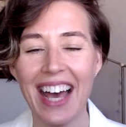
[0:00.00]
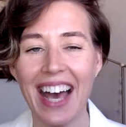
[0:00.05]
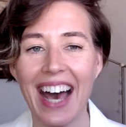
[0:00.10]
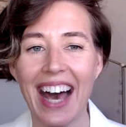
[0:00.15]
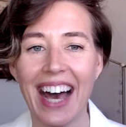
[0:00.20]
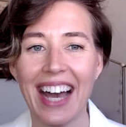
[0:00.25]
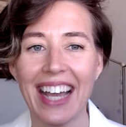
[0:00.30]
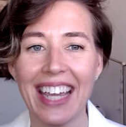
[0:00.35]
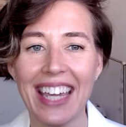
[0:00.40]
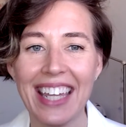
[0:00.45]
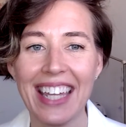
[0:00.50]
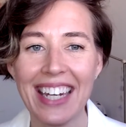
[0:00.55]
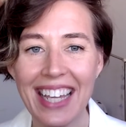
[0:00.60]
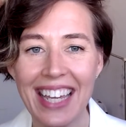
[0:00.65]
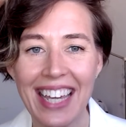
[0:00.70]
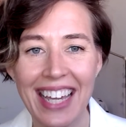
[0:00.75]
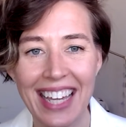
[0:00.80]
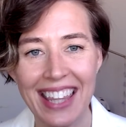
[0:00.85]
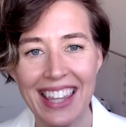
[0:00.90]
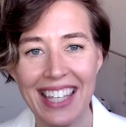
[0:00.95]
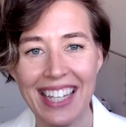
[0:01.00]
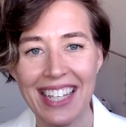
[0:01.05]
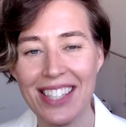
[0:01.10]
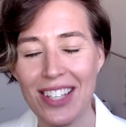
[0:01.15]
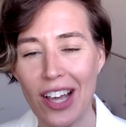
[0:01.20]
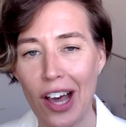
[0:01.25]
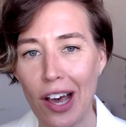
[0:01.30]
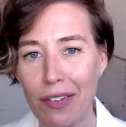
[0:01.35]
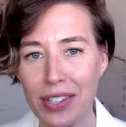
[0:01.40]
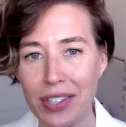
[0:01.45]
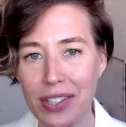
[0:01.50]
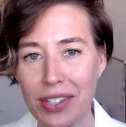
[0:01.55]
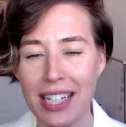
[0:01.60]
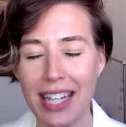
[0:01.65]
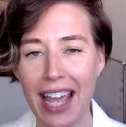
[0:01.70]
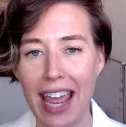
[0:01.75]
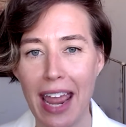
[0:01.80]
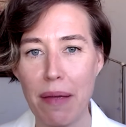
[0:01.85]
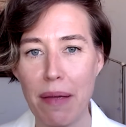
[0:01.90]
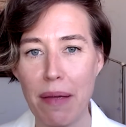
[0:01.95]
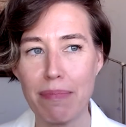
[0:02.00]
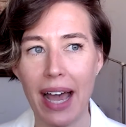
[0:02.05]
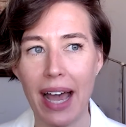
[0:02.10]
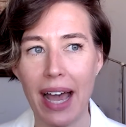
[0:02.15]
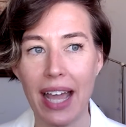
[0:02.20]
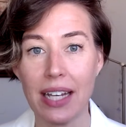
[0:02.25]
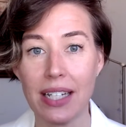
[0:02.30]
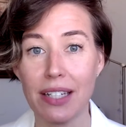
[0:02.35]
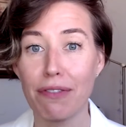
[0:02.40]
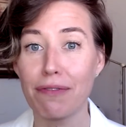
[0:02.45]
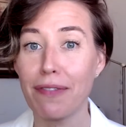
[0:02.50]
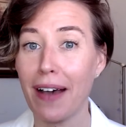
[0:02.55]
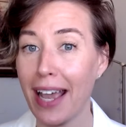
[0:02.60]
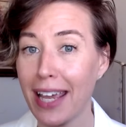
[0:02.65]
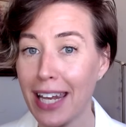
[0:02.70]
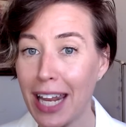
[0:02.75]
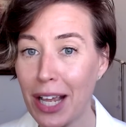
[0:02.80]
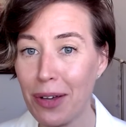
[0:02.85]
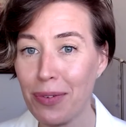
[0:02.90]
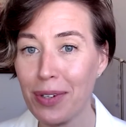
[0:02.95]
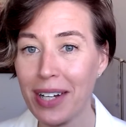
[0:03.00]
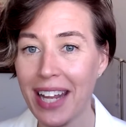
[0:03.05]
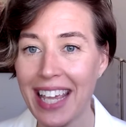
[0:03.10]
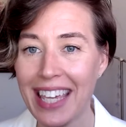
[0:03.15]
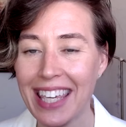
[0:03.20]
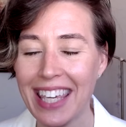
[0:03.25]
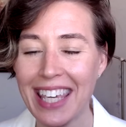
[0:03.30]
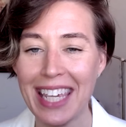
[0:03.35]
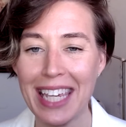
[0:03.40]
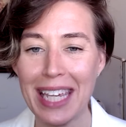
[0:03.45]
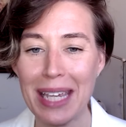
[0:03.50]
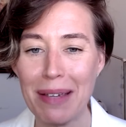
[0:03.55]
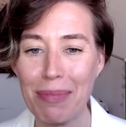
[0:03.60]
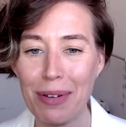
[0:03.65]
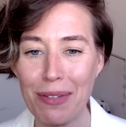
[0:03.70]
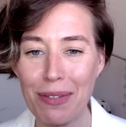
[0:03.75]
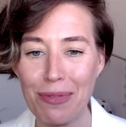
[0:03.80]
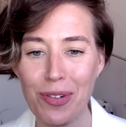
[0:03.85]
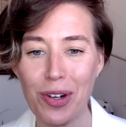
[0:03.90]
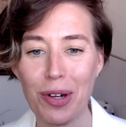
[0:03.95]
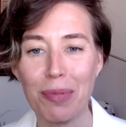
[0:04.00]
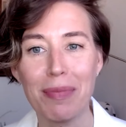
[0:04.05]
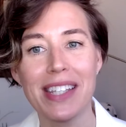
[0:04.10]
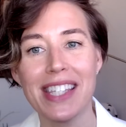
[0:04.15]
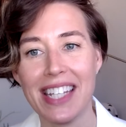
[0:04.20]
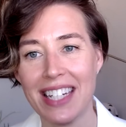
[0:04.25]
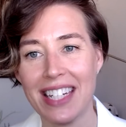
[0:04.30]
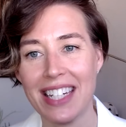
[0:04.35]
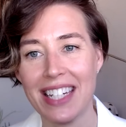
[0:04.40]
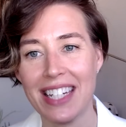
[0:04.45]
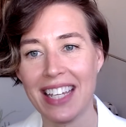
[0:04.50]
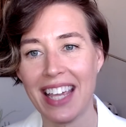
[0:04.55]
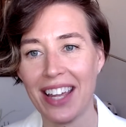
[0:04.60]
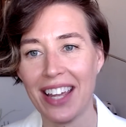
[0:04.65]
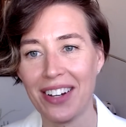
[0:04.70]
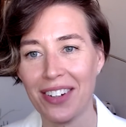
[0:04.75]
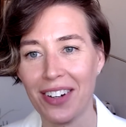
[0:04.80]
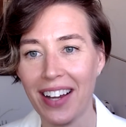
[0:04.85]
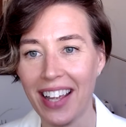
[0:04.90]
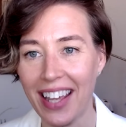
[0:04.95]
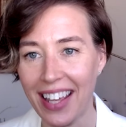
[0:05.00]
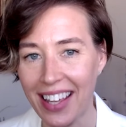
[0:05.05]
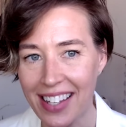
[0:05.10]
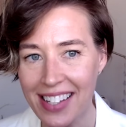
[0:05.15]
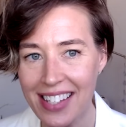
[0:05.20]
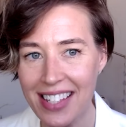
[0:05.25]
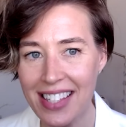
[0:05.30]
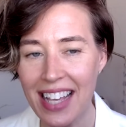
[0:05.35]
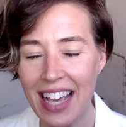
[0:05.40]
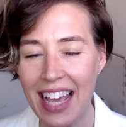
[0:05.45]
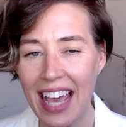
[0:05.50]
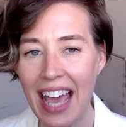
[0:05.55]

I'm going to kick things off today by defining what a key performance indicator is,